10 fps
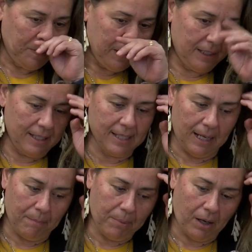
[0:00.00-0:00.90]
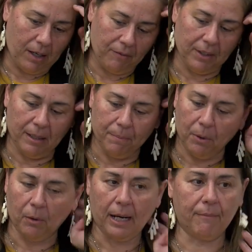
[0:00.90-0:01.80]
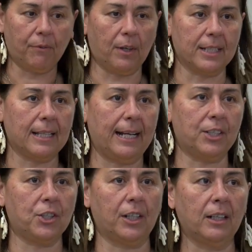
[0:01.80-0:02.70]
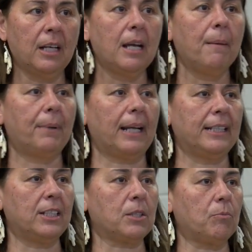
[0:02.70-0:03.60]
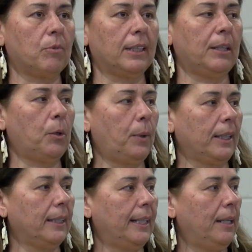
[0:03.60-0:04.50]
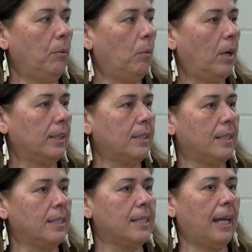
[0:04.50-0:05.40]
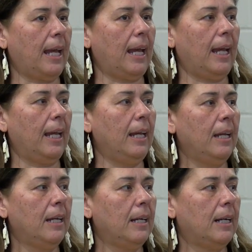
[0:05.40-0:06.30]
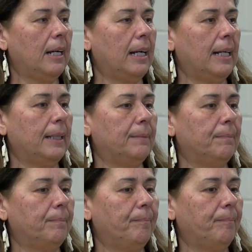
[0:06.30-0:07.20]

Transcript: did the same part of the program for us last year. But I just really quickly want to say to